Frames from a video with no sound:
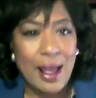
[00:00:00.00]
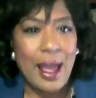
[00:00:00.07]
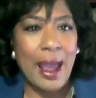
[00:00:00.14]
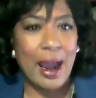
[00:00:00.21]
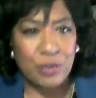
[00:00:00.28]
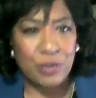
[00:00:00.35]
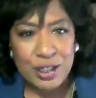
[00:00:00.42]

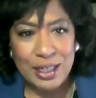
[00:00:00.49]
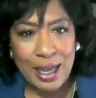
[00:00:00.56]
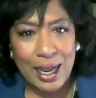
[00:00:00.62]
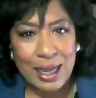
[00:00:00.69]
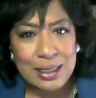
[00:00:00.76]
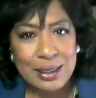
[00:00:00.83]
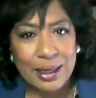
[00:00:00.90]

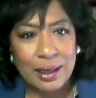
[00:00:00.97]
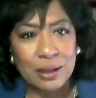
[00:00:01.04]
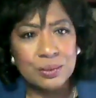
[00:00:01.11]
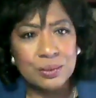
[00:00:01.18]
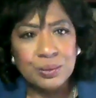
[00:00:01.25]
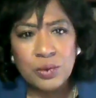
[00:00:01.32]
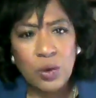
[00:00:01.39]
advertising.
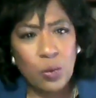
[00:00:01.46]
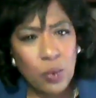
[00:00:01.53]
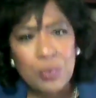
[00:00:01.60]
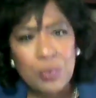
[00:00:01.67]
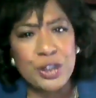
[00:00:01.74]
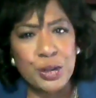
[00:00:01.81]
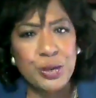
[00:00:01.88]
What
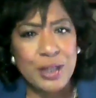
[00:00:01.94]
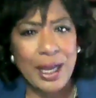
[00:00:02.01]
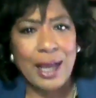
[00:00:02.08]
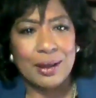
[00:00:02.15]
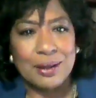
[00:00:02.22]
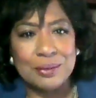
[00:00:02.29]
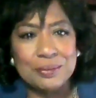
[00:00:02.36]
would you
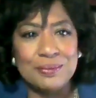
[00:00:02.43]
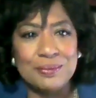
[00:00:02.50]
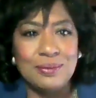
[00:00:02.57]
tell them?